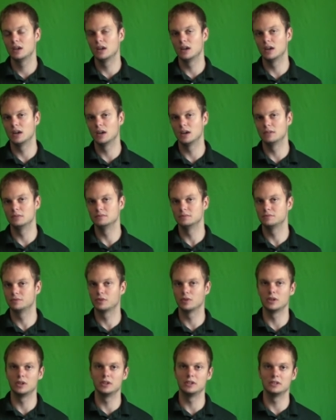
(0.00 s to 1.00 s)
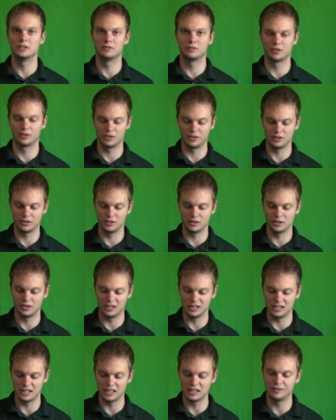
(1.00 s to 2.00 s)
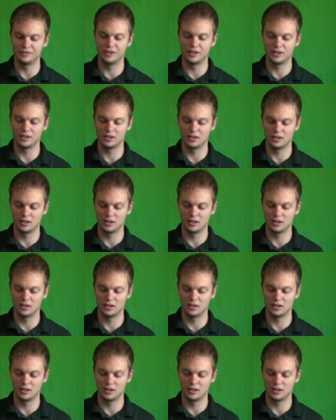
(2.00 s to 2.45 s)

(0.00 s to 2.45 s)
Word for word: um, for, for the given